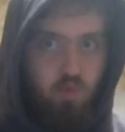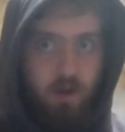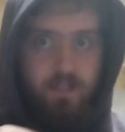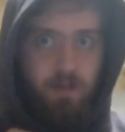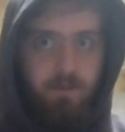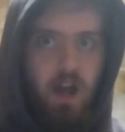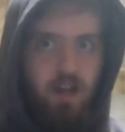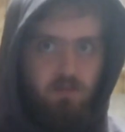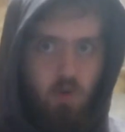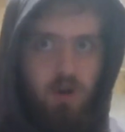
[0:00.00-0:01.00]
What's up,
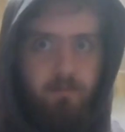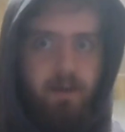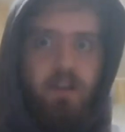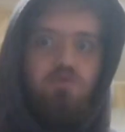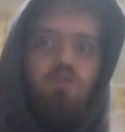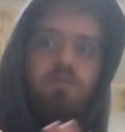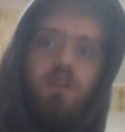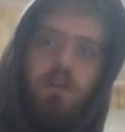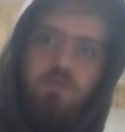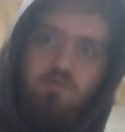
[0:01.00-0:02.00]
guys? Welcome back to
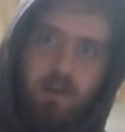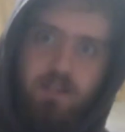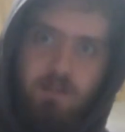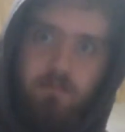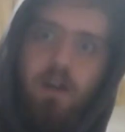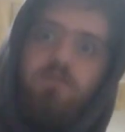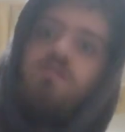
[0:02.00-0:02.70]
another new SML.